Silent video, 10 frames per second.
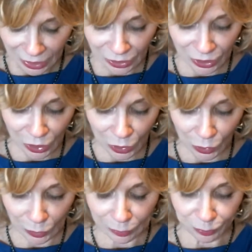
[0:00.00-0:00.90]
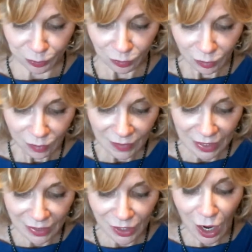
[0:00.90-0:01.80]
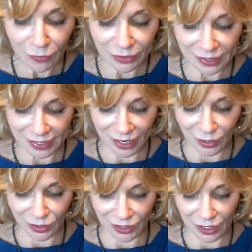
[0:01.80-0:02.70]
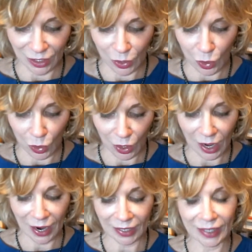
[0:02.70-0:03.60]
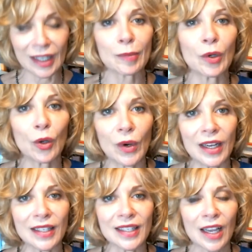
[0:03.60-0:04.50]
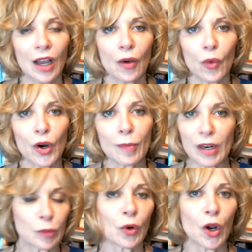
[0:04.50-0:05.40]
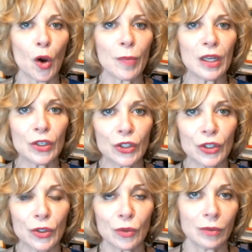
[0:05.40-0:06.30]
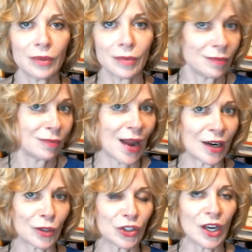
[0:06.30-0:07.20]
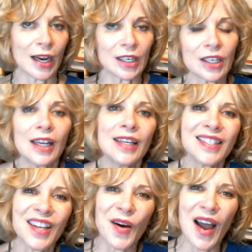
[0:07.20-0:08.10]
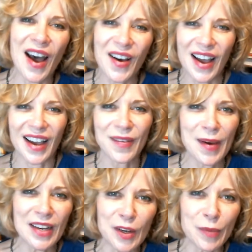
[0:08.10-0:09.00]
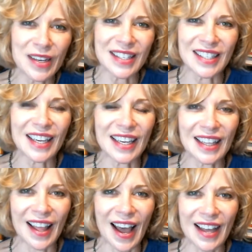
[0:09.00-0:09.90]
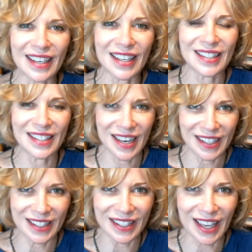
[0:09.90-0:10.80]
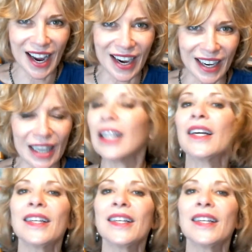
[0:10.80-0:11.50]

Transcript: So the novelty seekers, the highly liberal ones, were much more open to radical change. So how might you be seeing that in today's society?